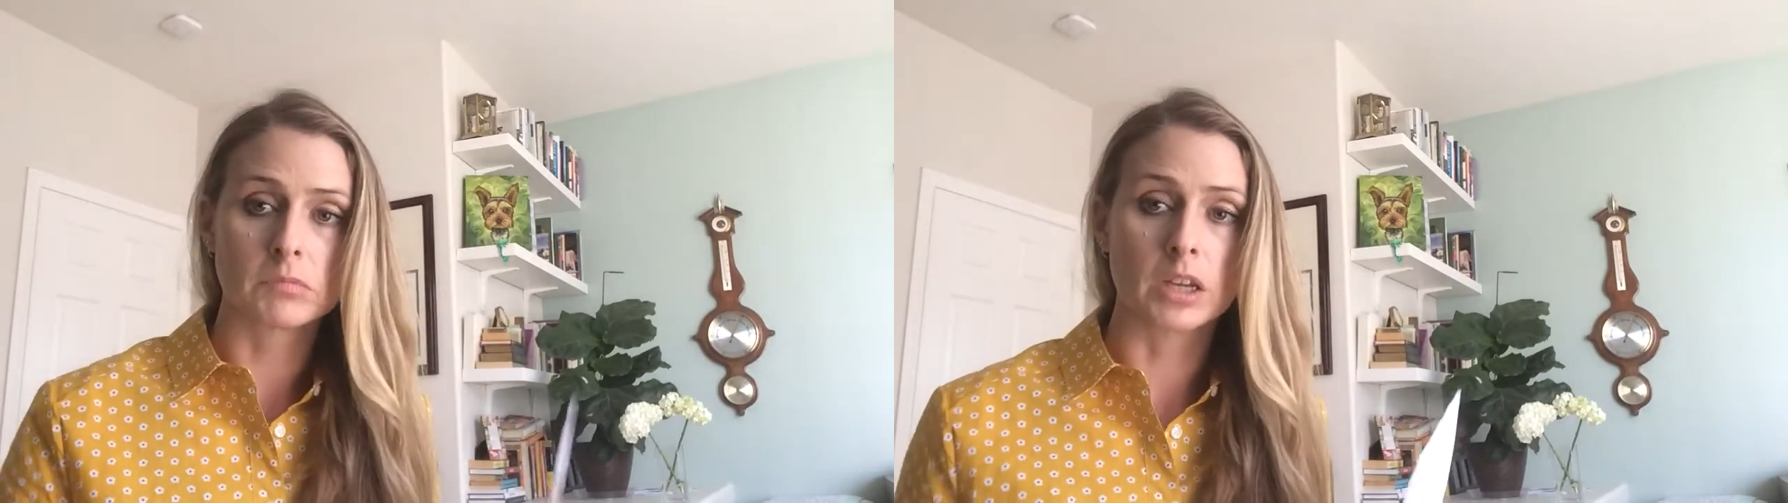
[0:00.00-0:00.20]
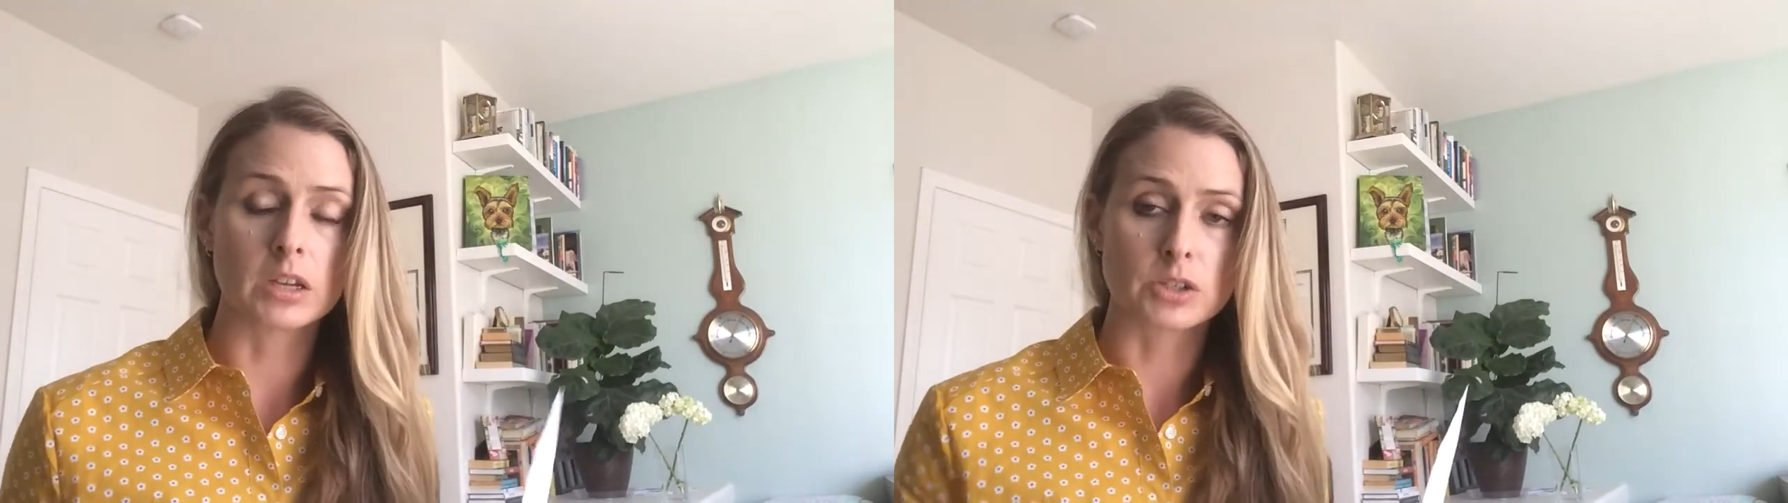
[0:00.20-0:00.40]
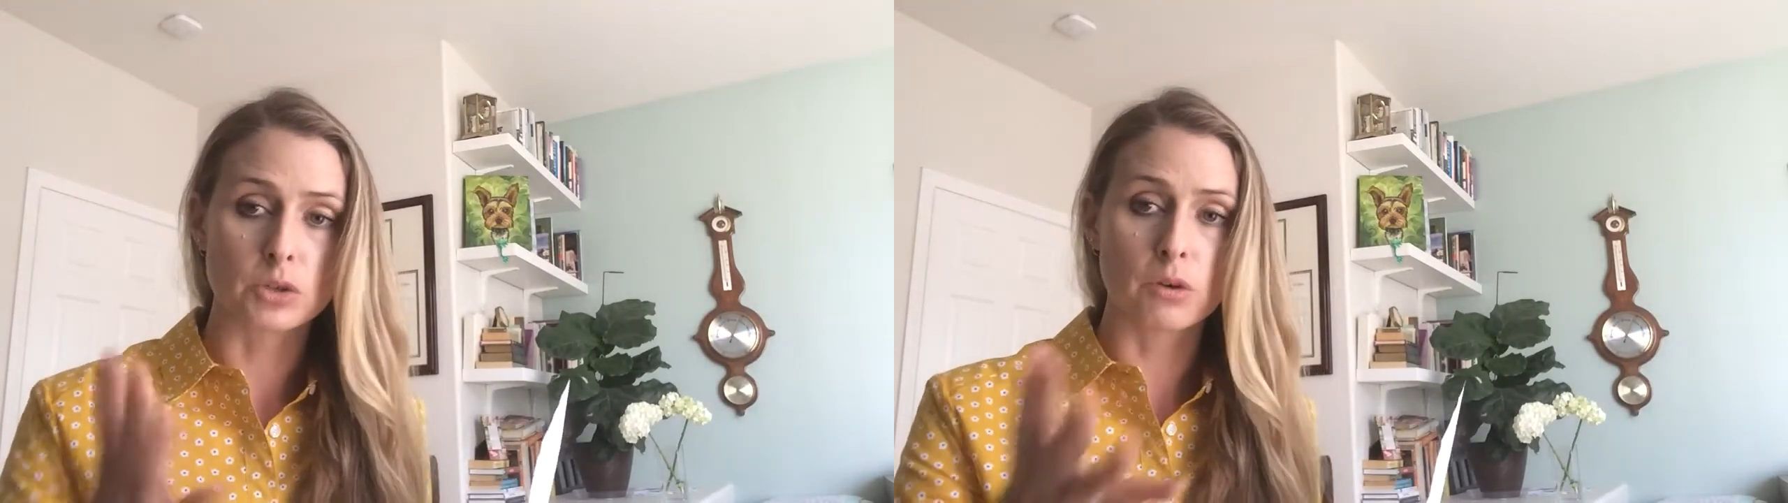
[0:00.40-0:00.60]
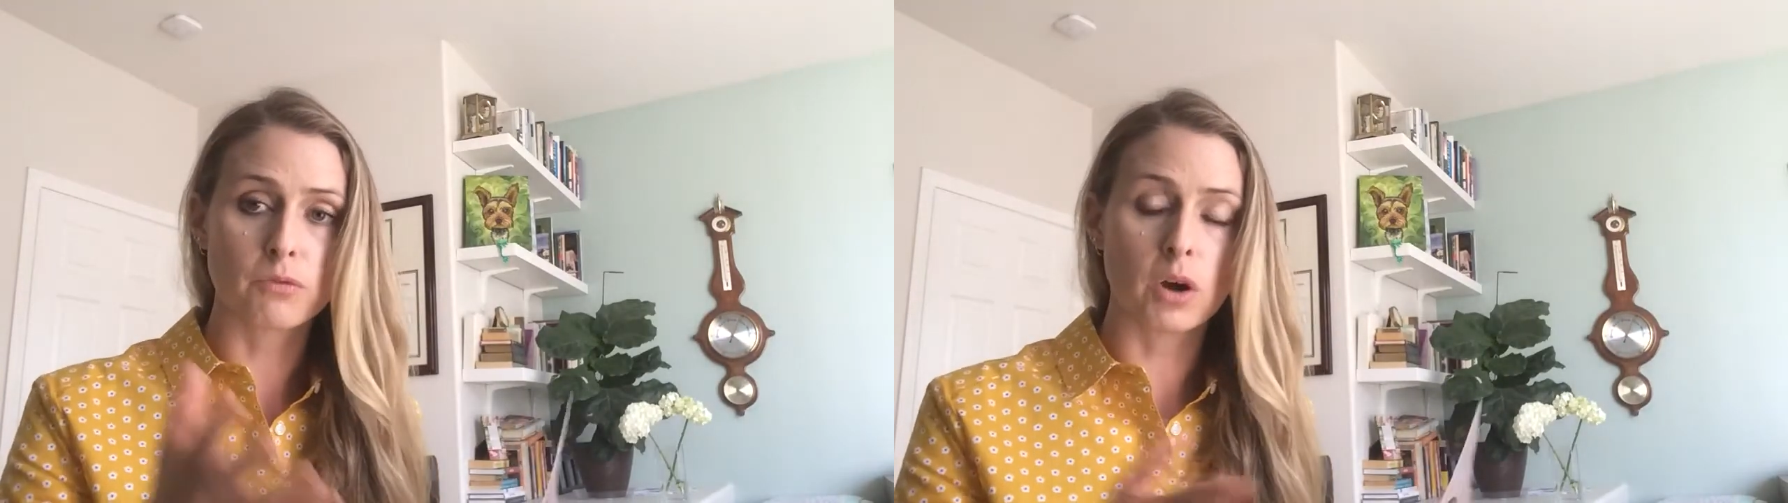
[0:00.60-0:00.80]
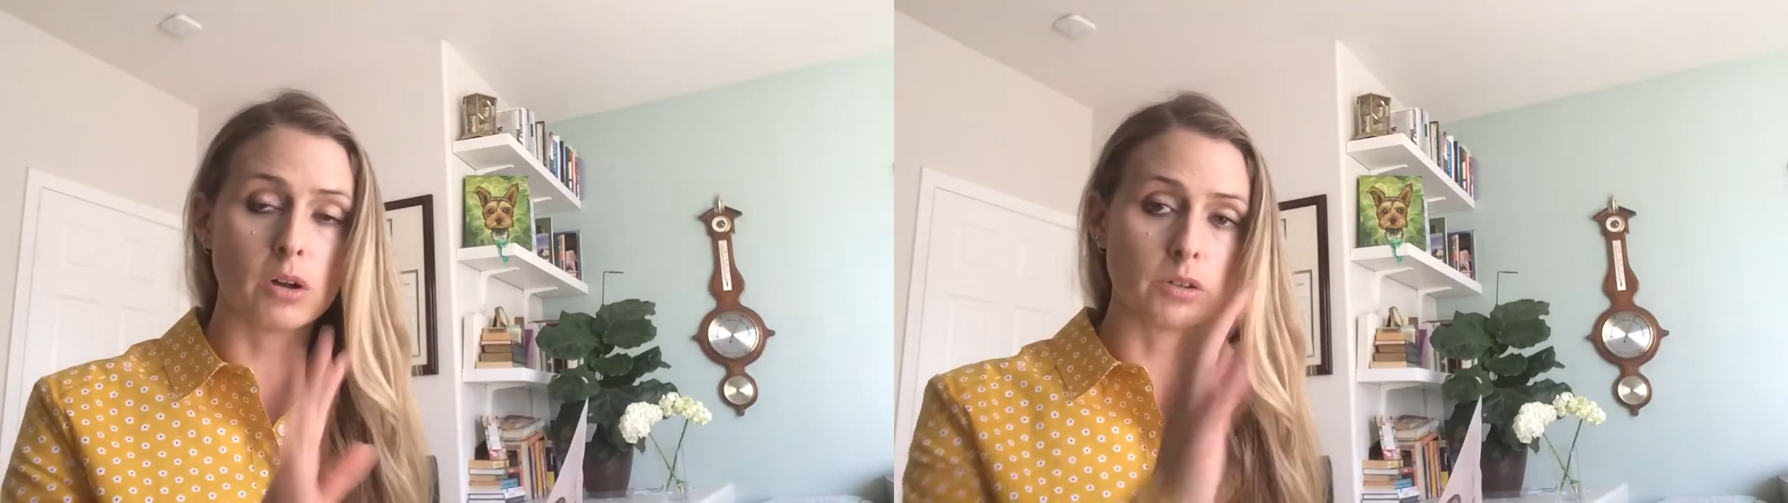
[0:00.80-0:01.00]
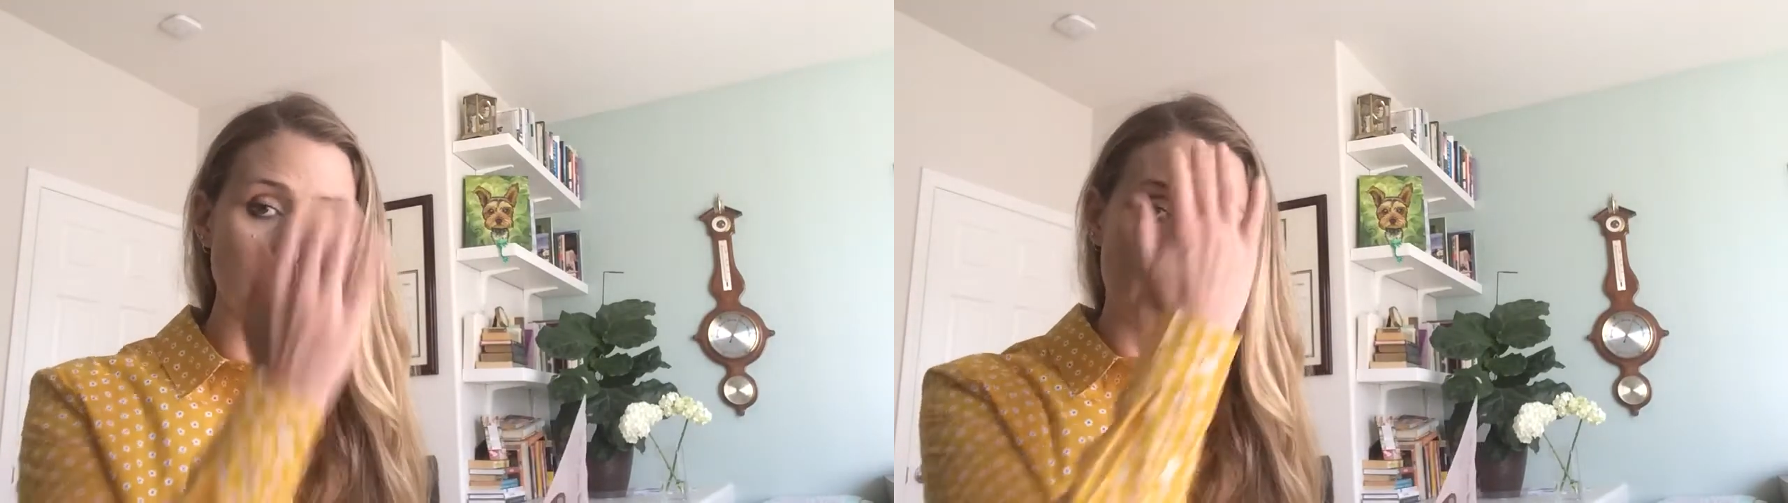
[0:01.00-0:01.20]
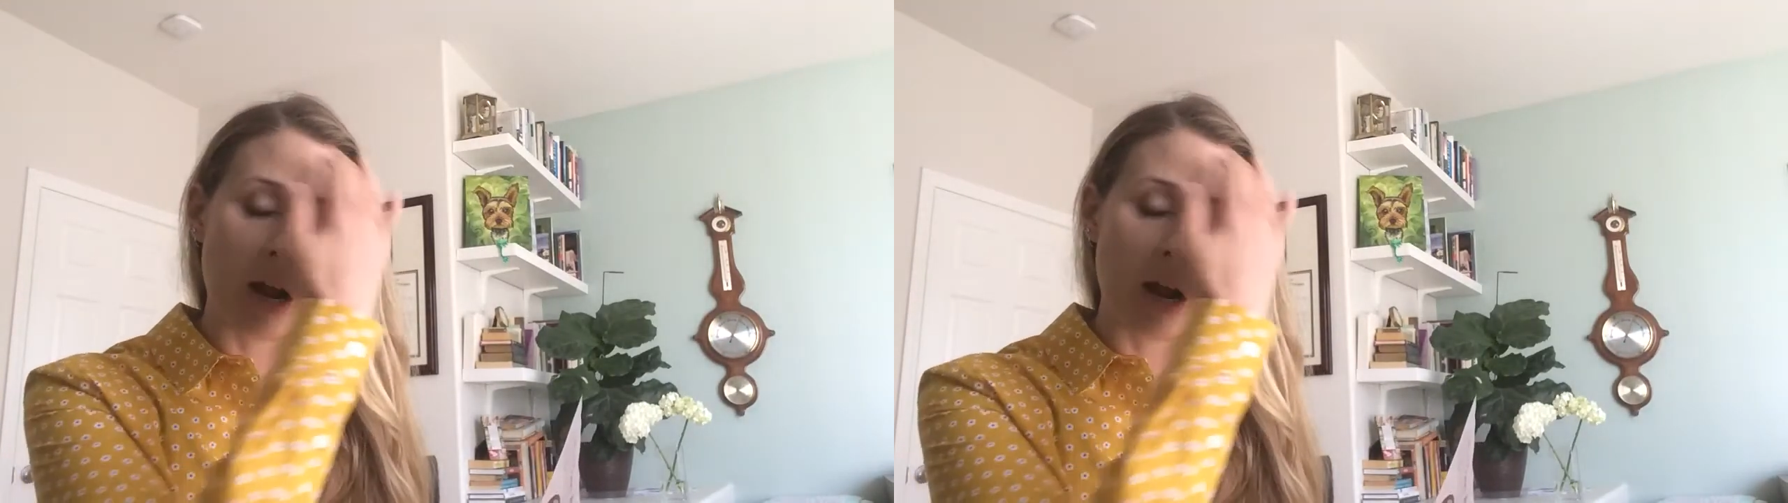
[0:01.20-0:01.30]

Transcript: Like it's your fault, you were